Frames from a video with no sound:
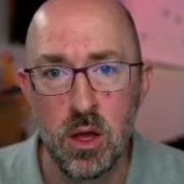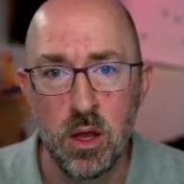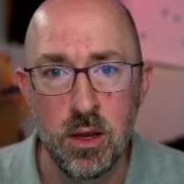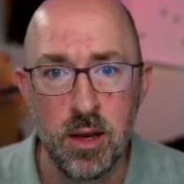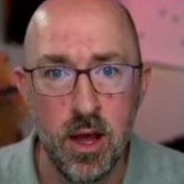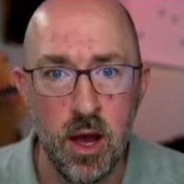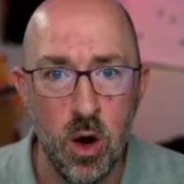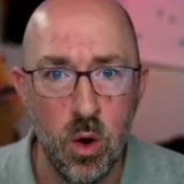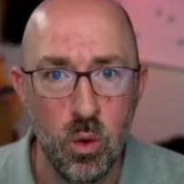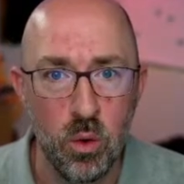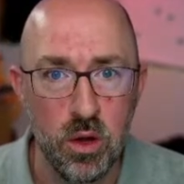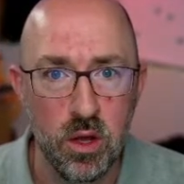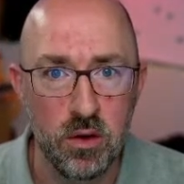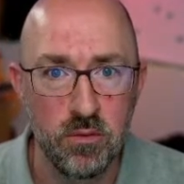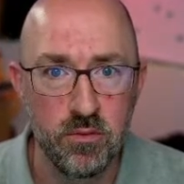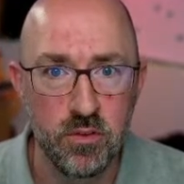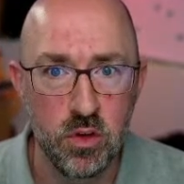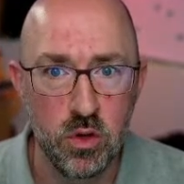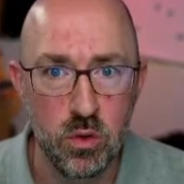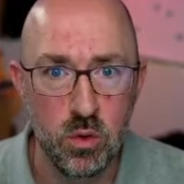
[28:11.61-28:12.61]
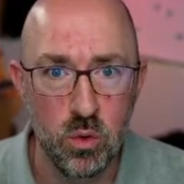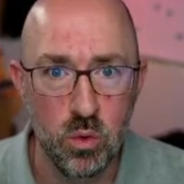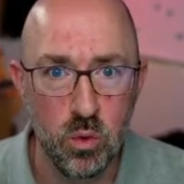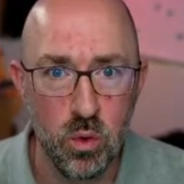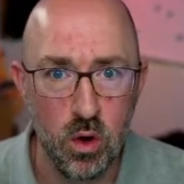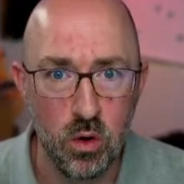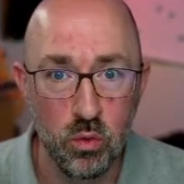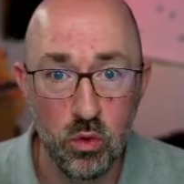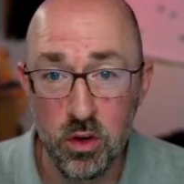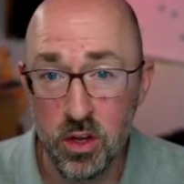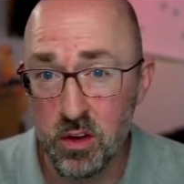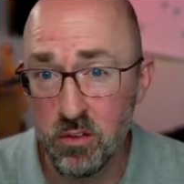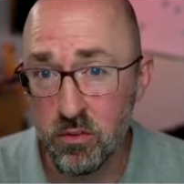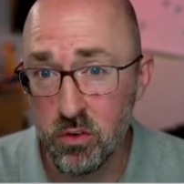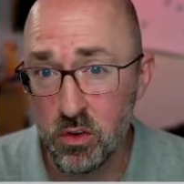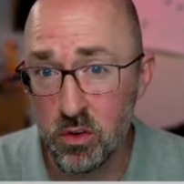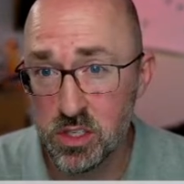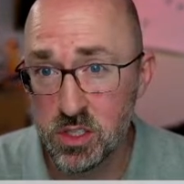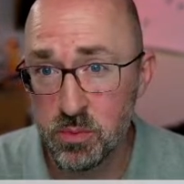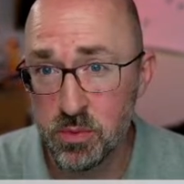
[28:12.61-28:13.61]
Now, if you are looking
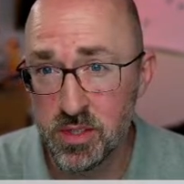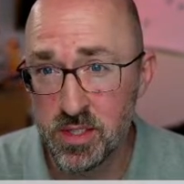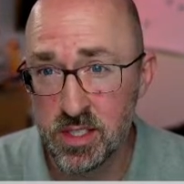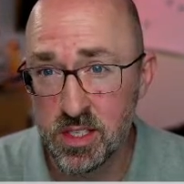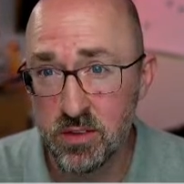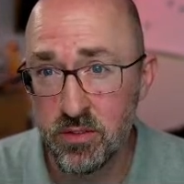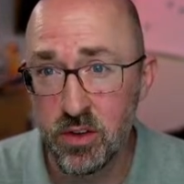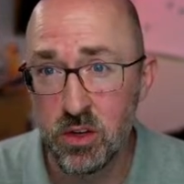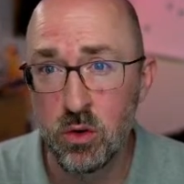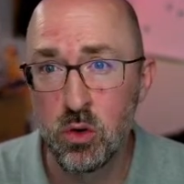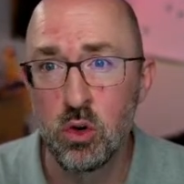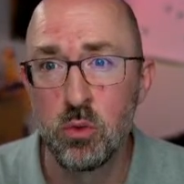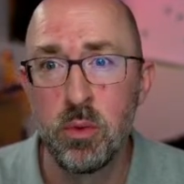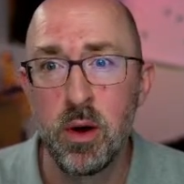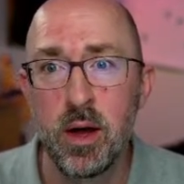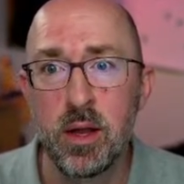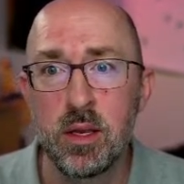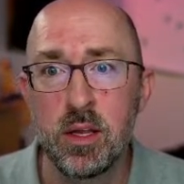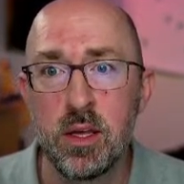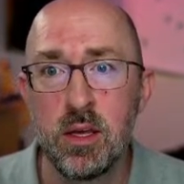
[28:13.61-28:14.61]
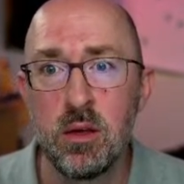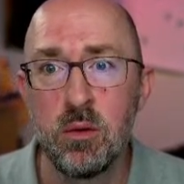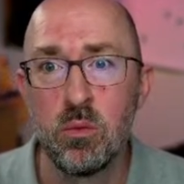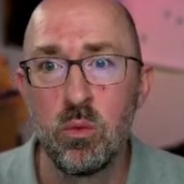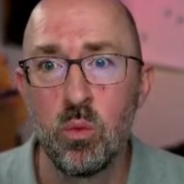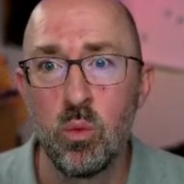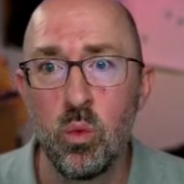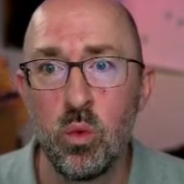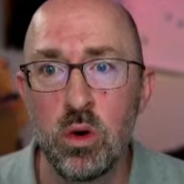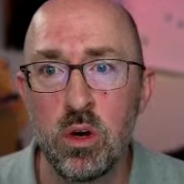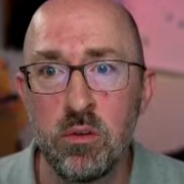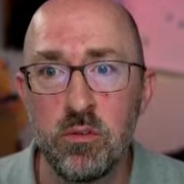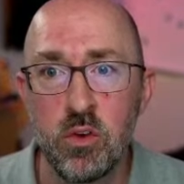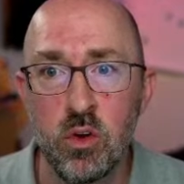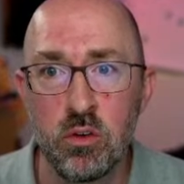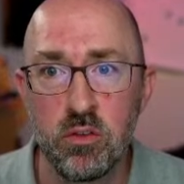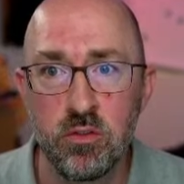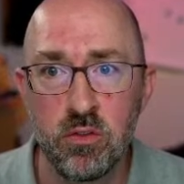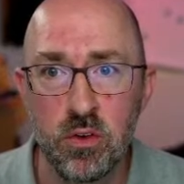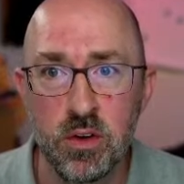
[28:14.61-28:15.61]
for a specific group ID, one of
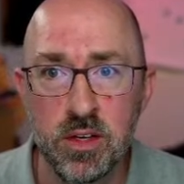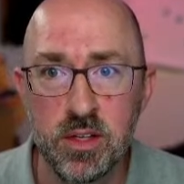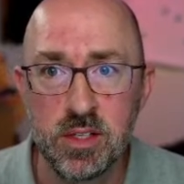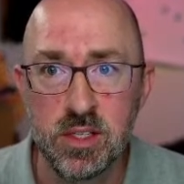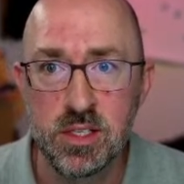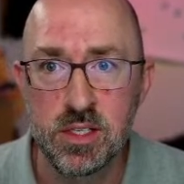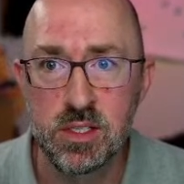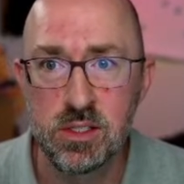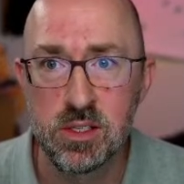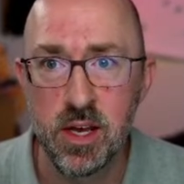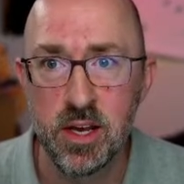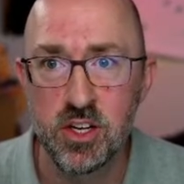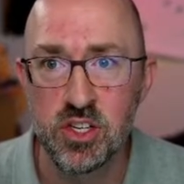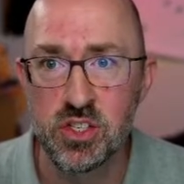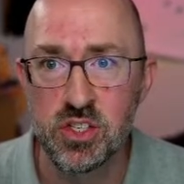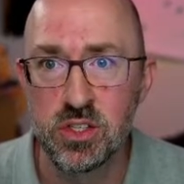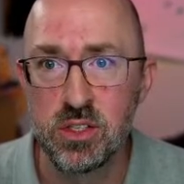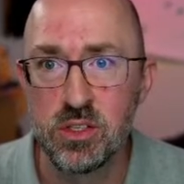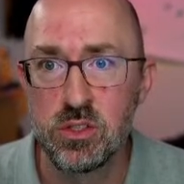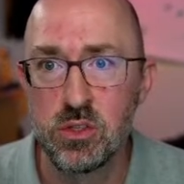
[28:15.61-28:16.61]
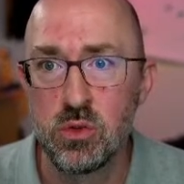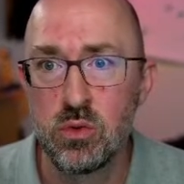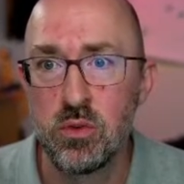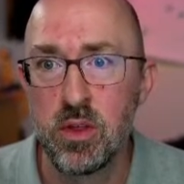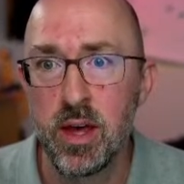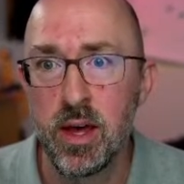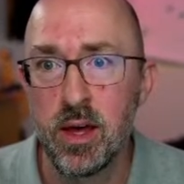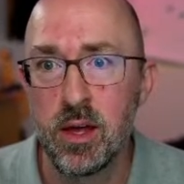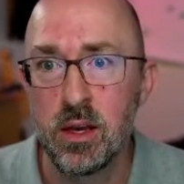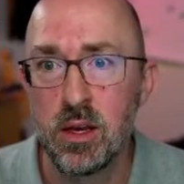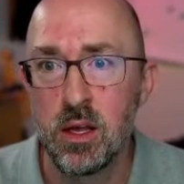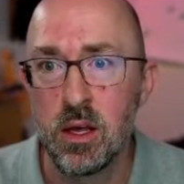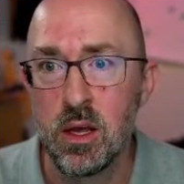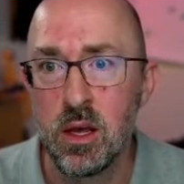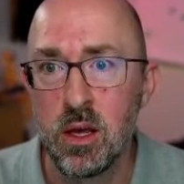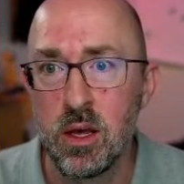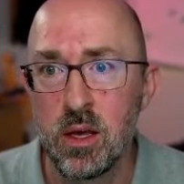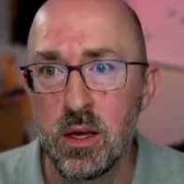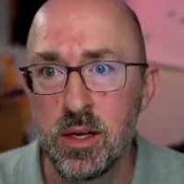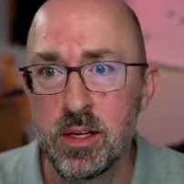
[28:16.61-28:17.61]
your friends to actually do that
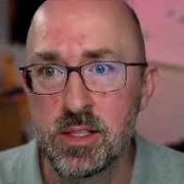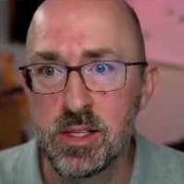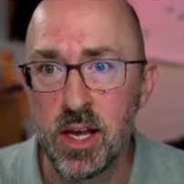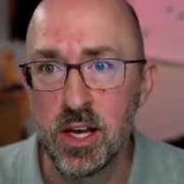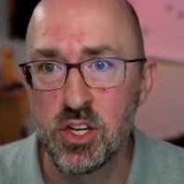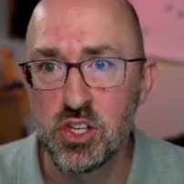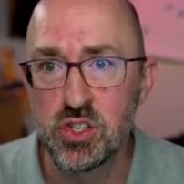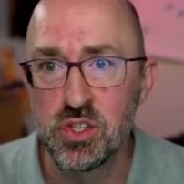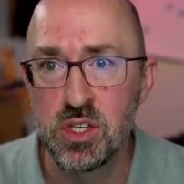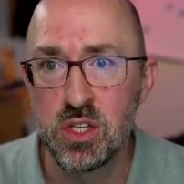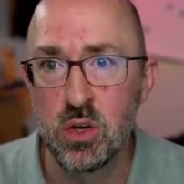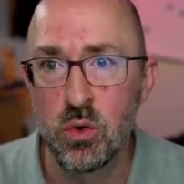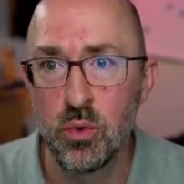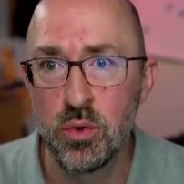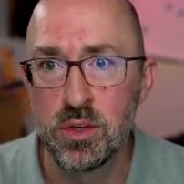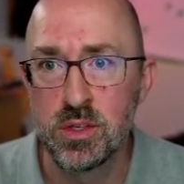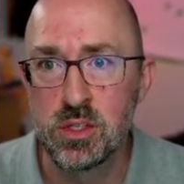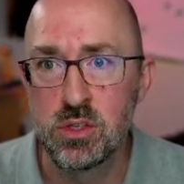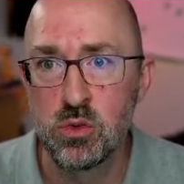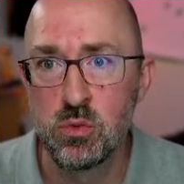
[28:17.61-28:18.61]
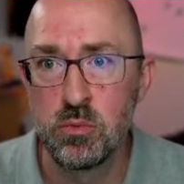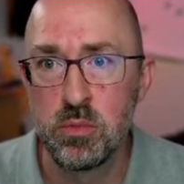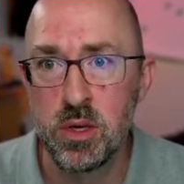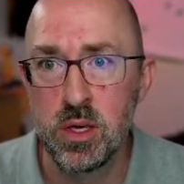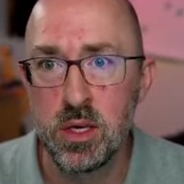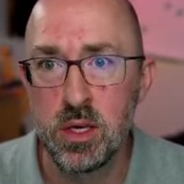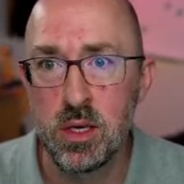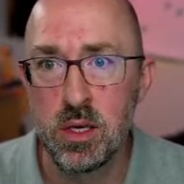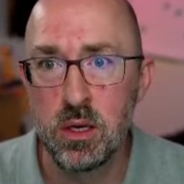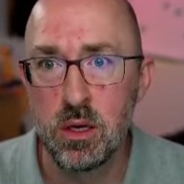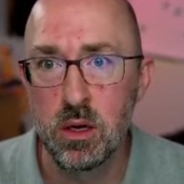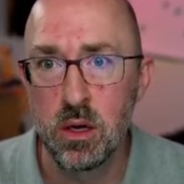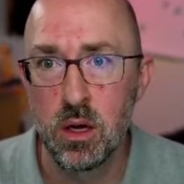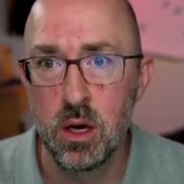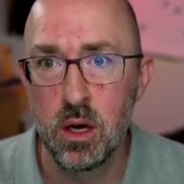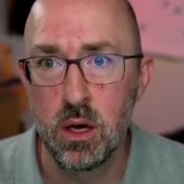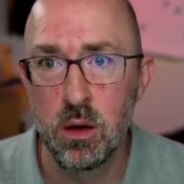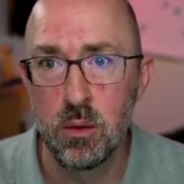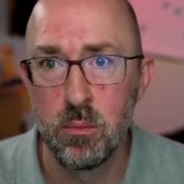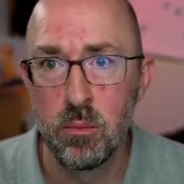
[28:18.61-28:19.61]
is actually going to be
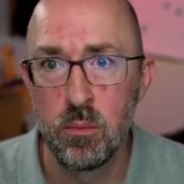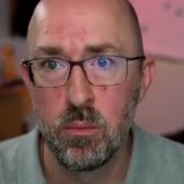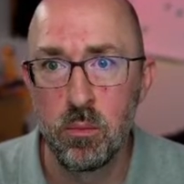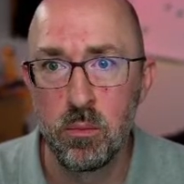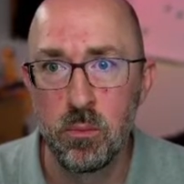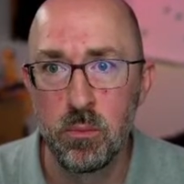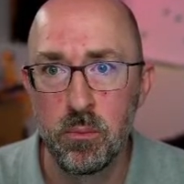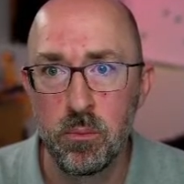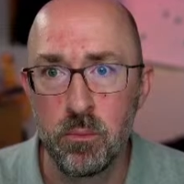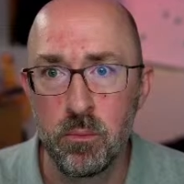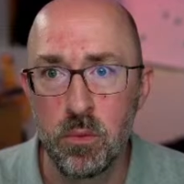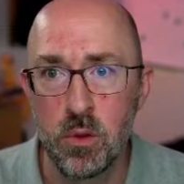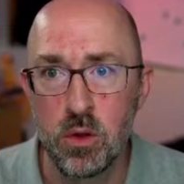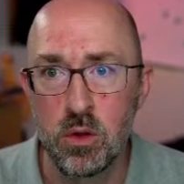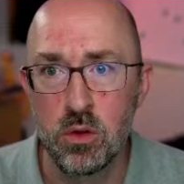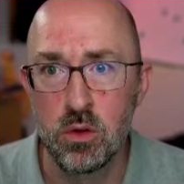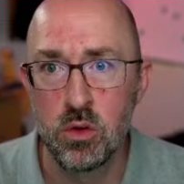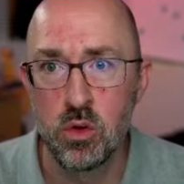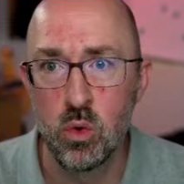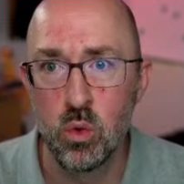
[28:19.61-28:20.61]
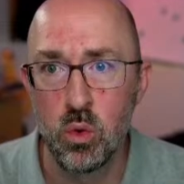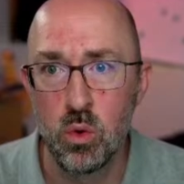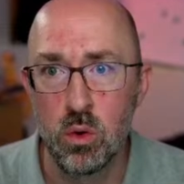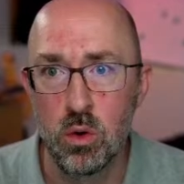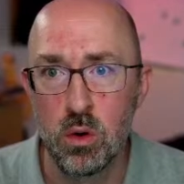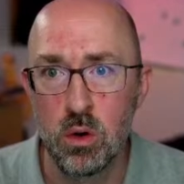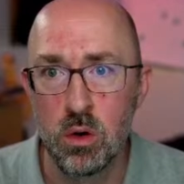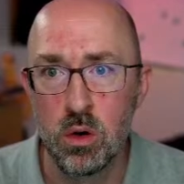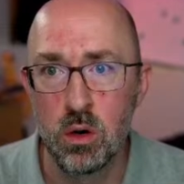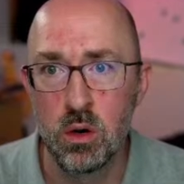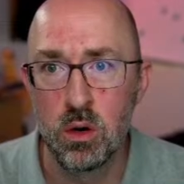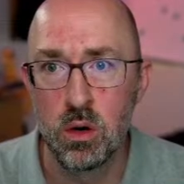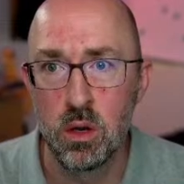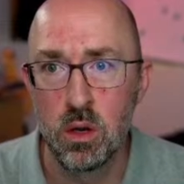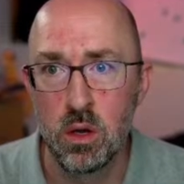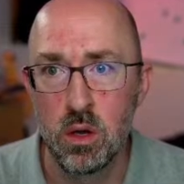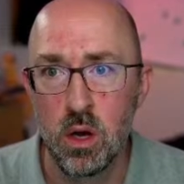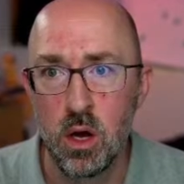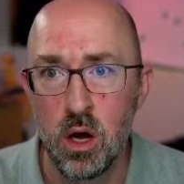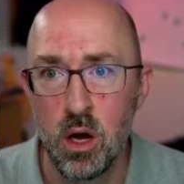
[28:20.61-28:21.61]
your
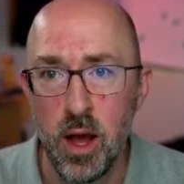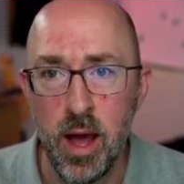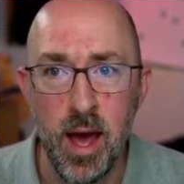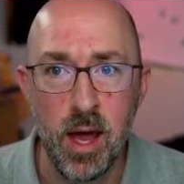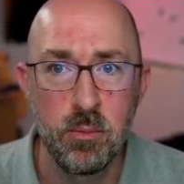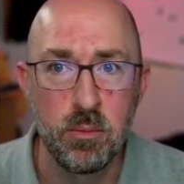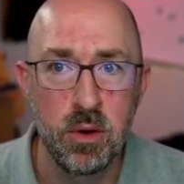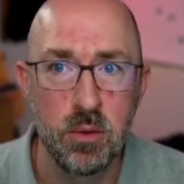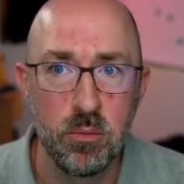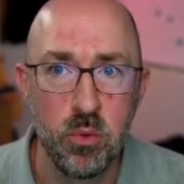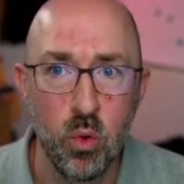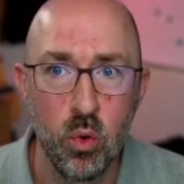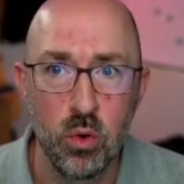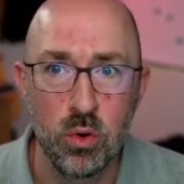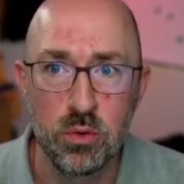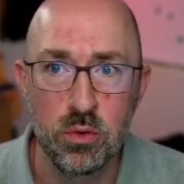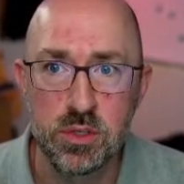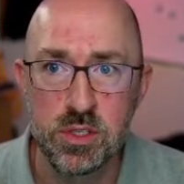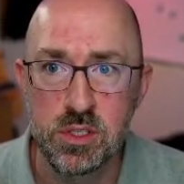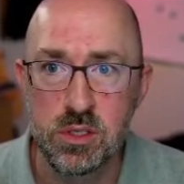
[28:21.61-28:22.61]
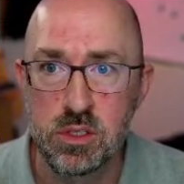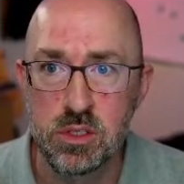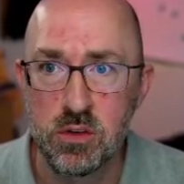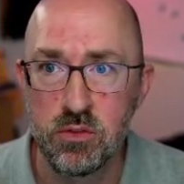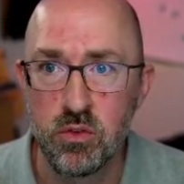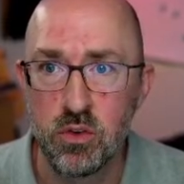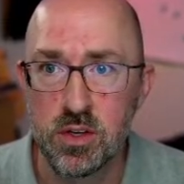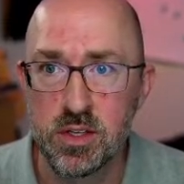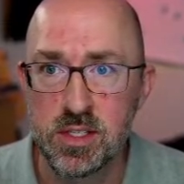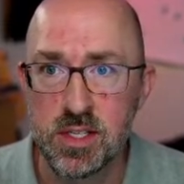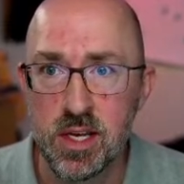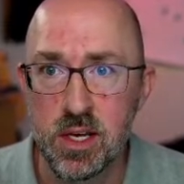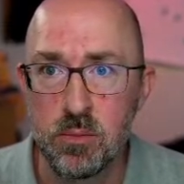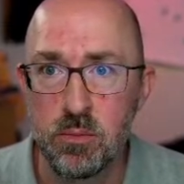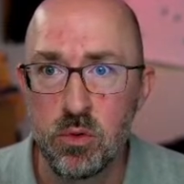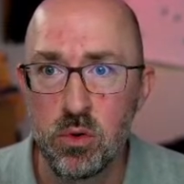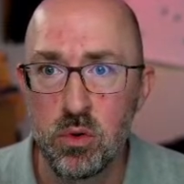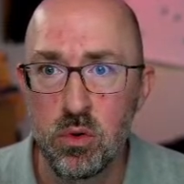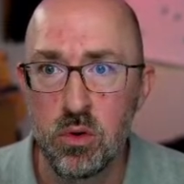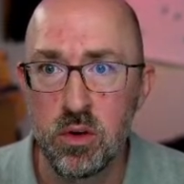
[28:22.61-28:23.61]
admin portals. So for
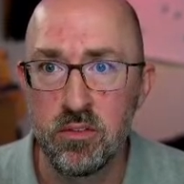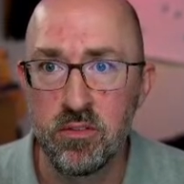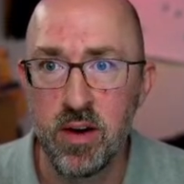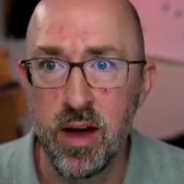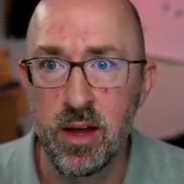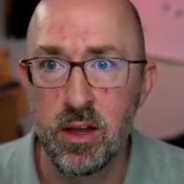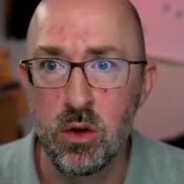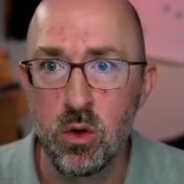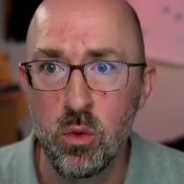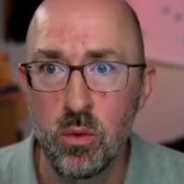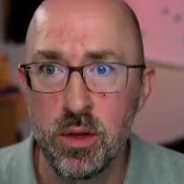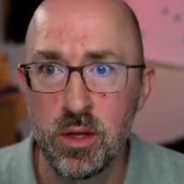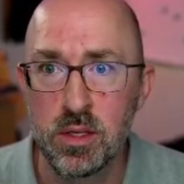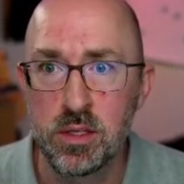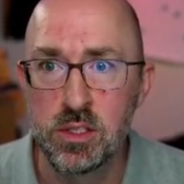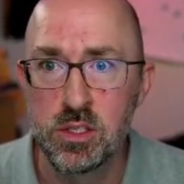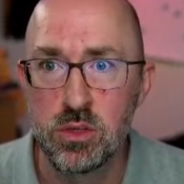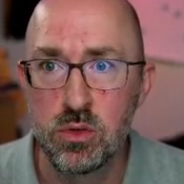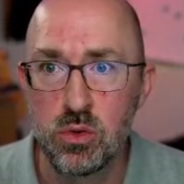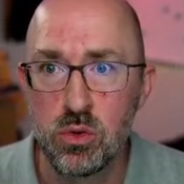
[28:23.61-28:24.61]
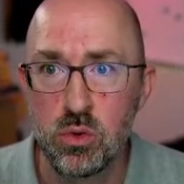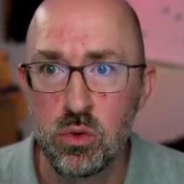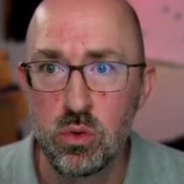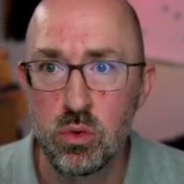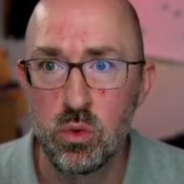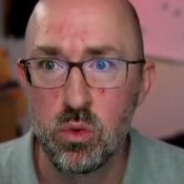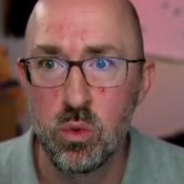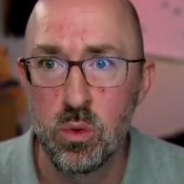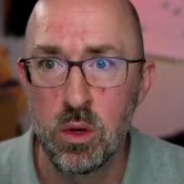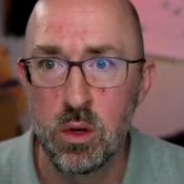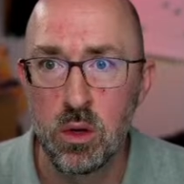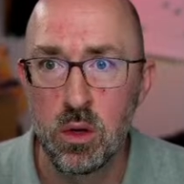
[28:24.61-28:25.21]
example, if I go into